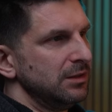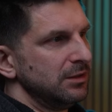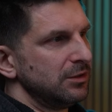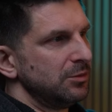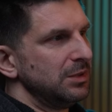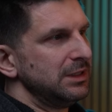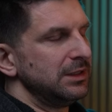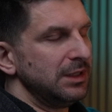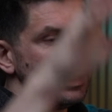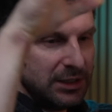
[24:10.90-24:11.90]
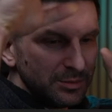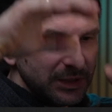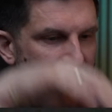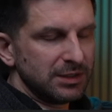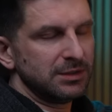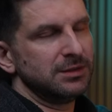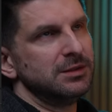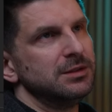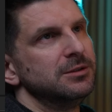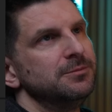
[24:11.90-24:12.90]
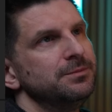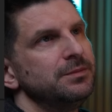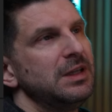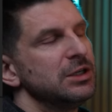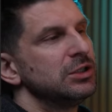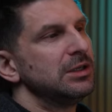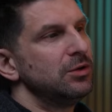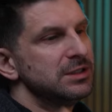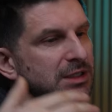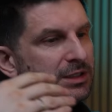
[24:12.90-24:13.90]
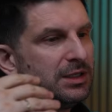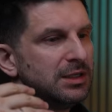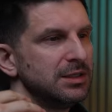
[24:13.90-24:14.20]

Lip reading: create something like erosion,